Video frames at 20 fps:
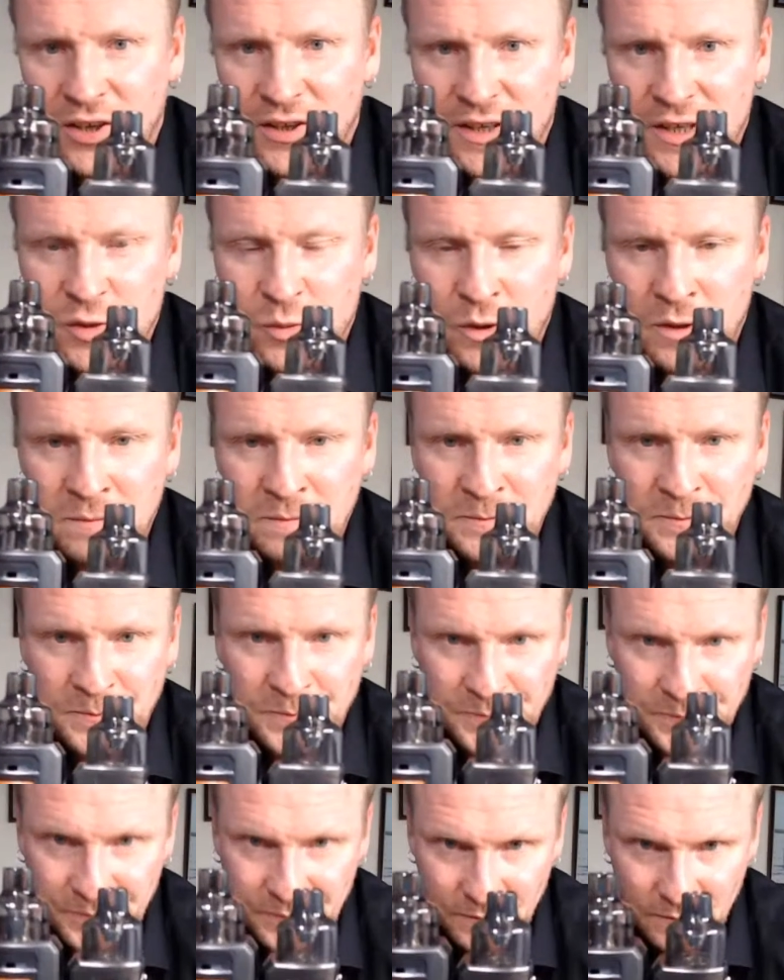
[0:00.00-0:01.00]
this one,
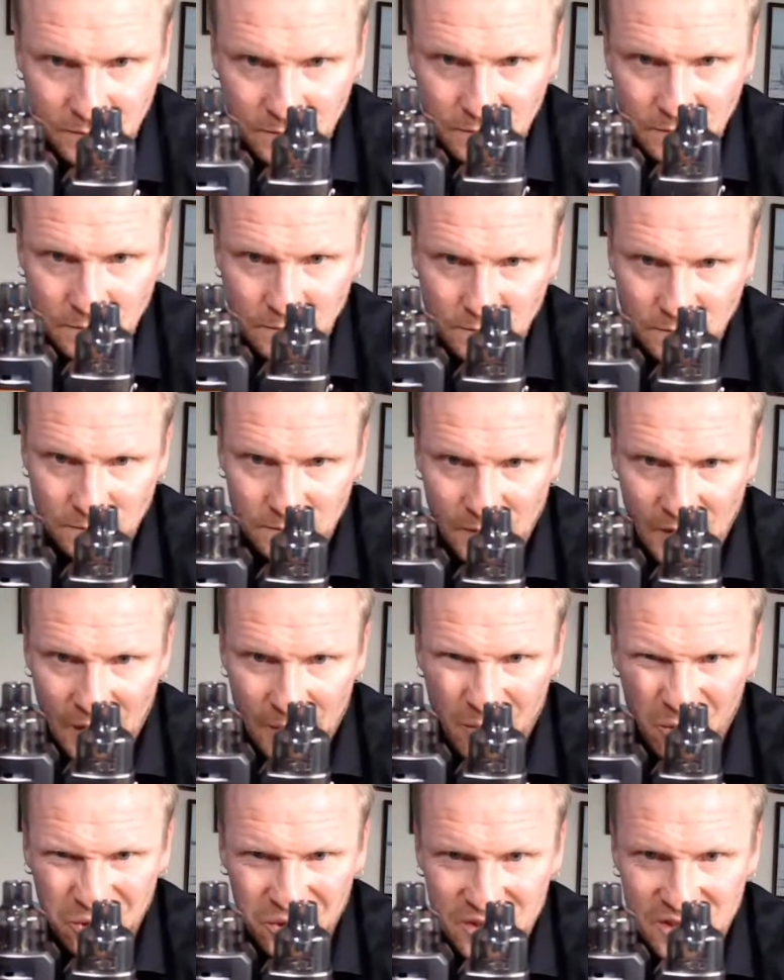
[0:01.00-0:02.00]

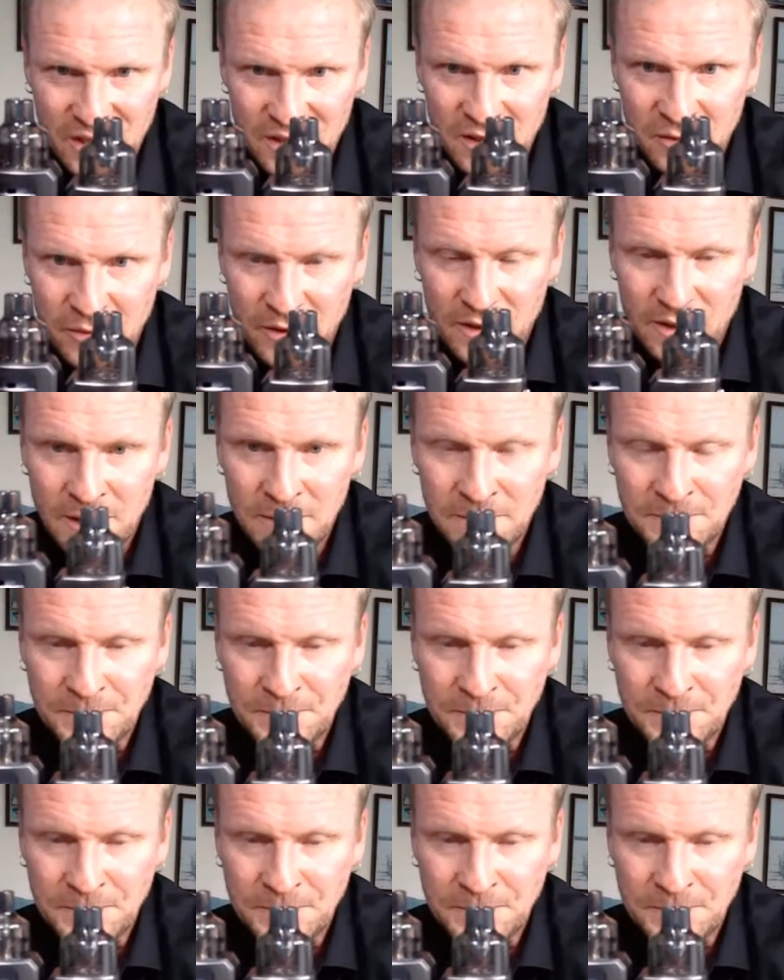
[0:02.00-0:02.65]
about a centimeter.